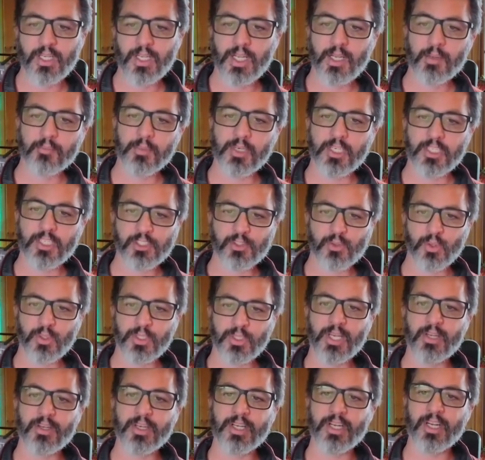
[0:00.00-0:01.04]
I'm going to scroll
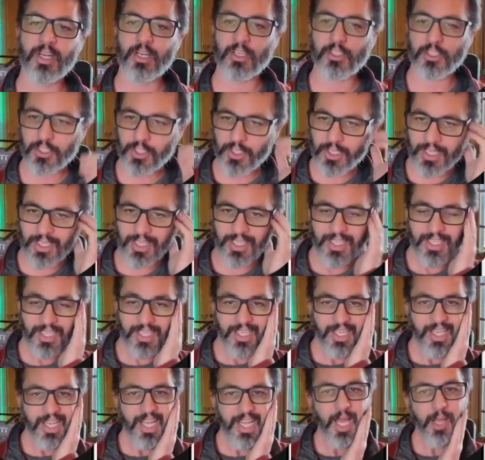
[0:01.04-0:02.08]
down here and I'll show you.
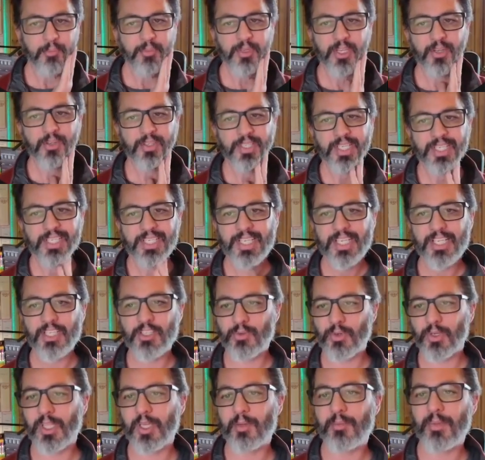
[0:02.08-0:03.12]
MQTT is
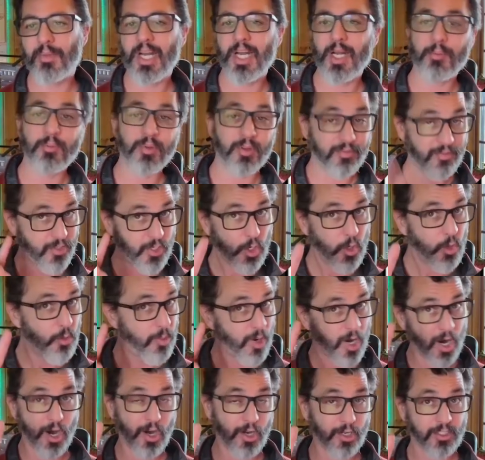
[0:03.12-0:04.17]
really made up of two
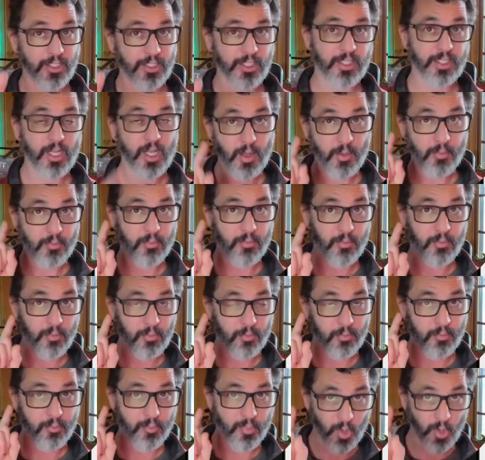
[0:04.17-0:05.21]
parts, a
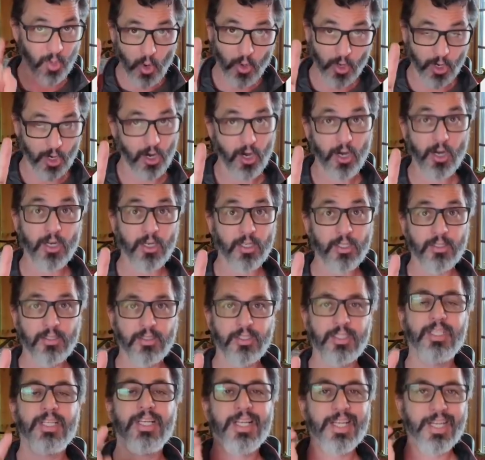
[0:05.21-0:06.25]
broker
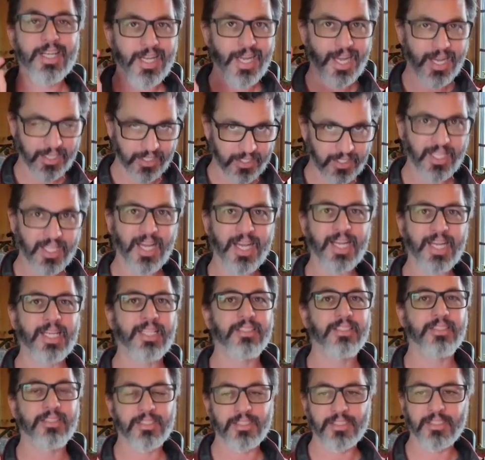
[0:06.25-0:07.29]
and
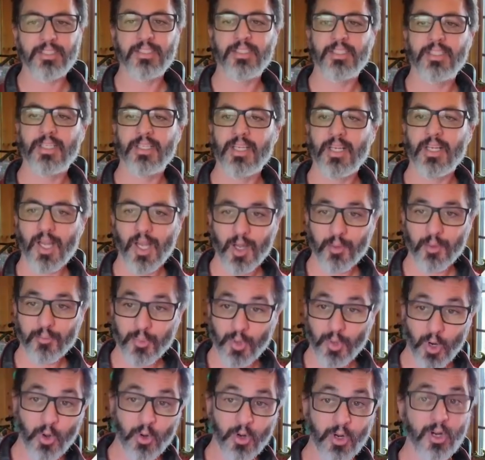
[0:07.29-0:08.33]
clients. A
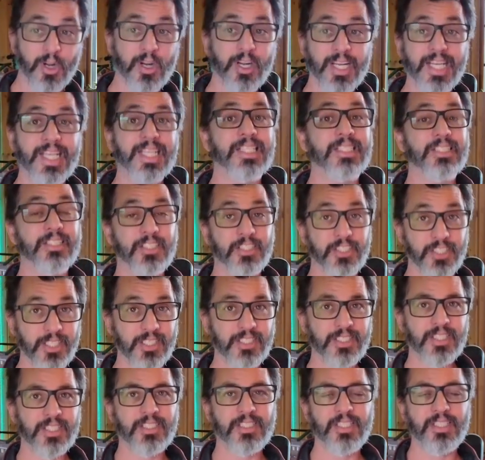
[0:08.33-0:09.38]
broker is,
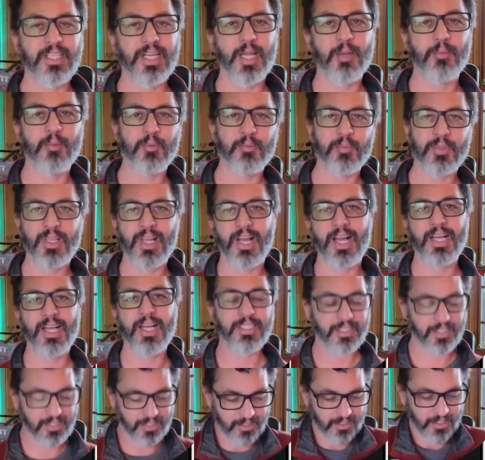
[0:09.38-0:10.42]
just as the name
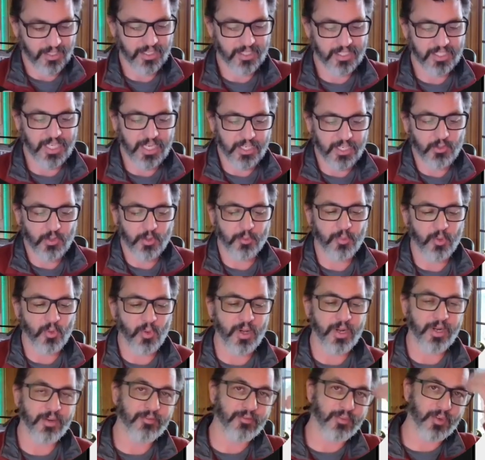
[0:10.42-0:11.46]
implies, a central
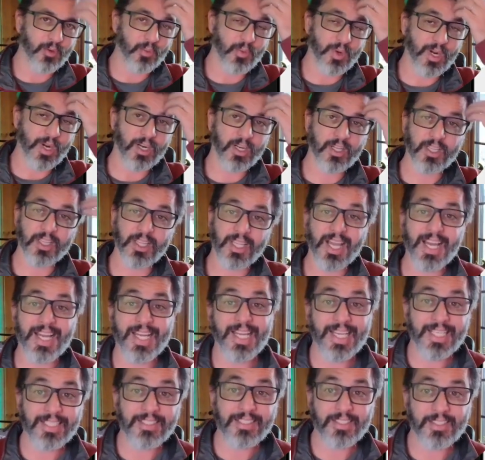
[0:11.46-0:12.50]
point for where
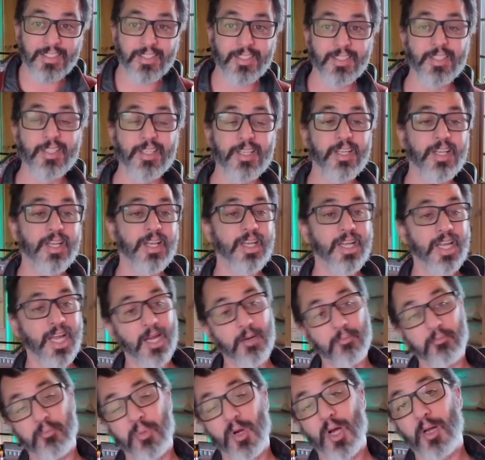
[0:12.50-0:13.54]
clients
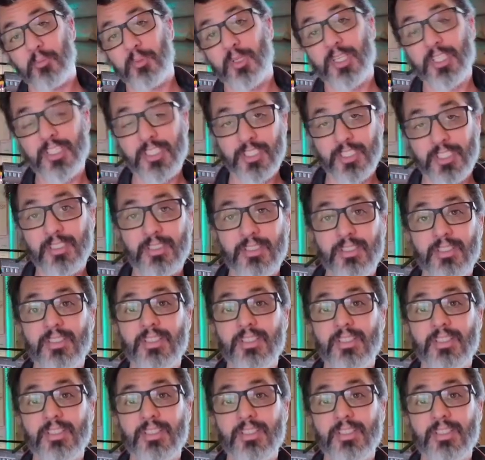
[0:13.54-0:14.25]
can publish